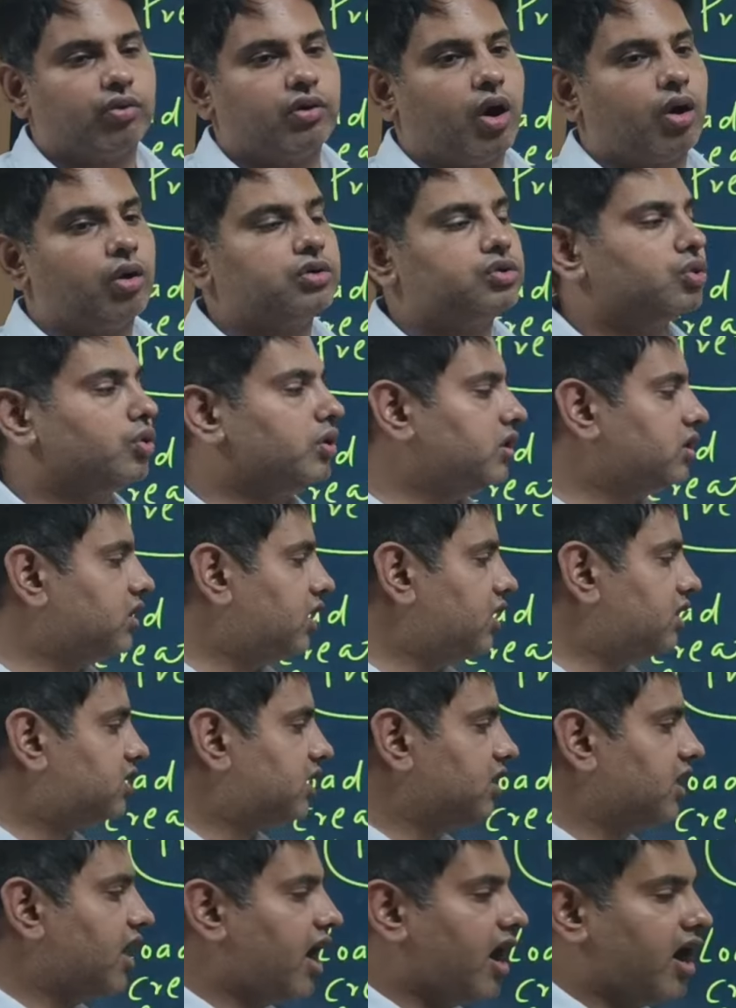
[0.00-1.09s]
could also
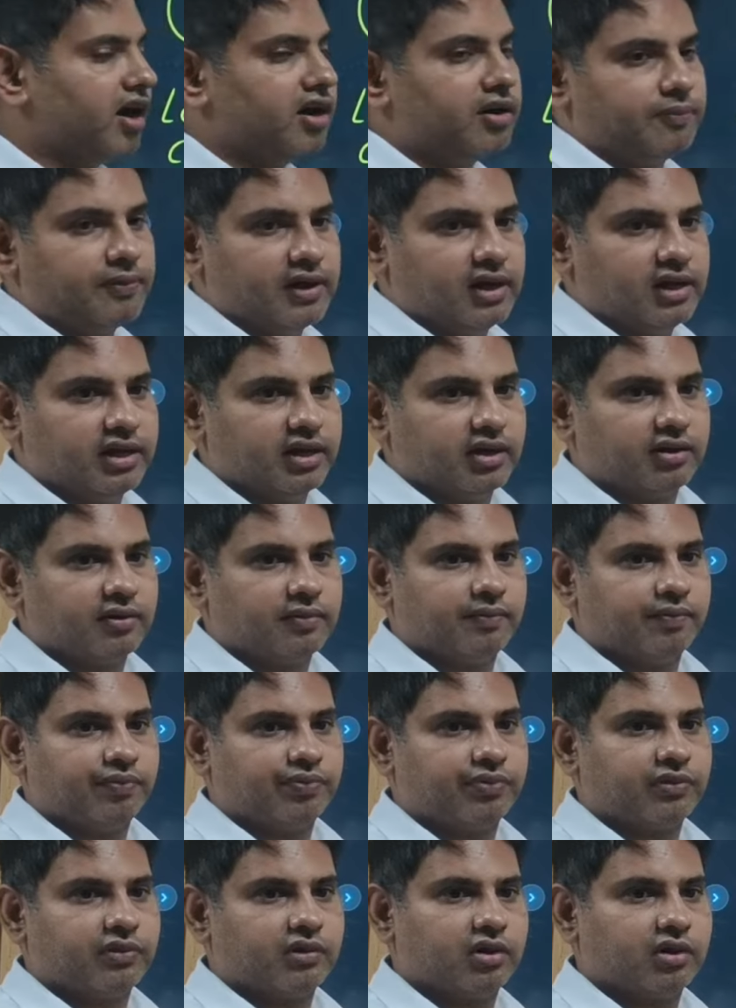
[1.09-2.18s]
result in the heart failure.
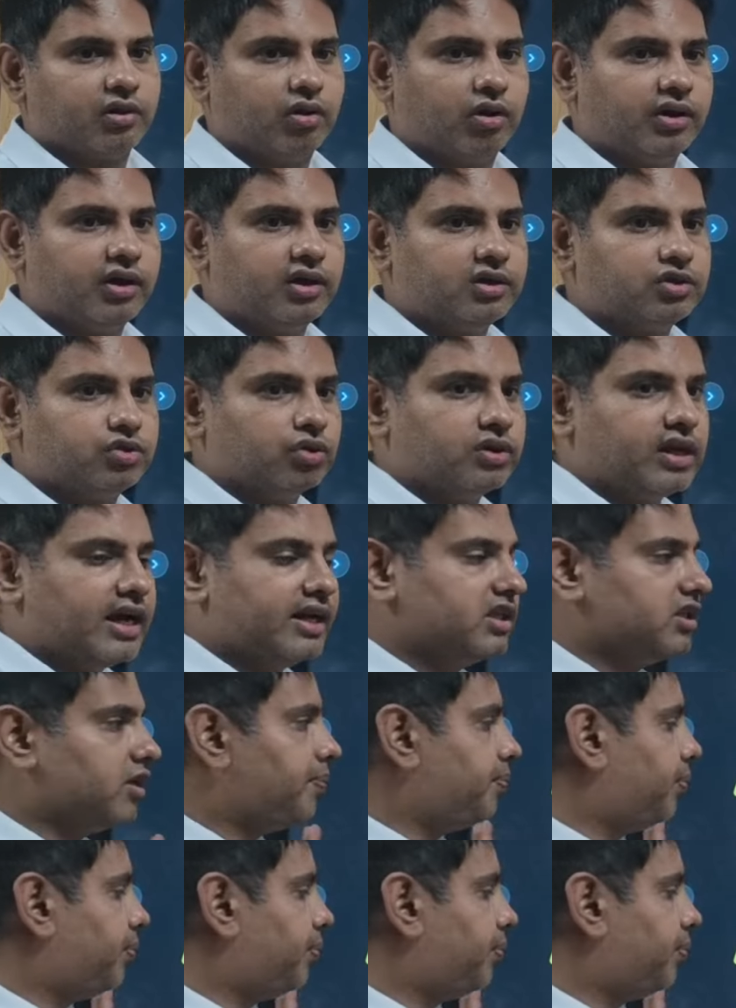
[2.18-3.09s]
Got it? So that is the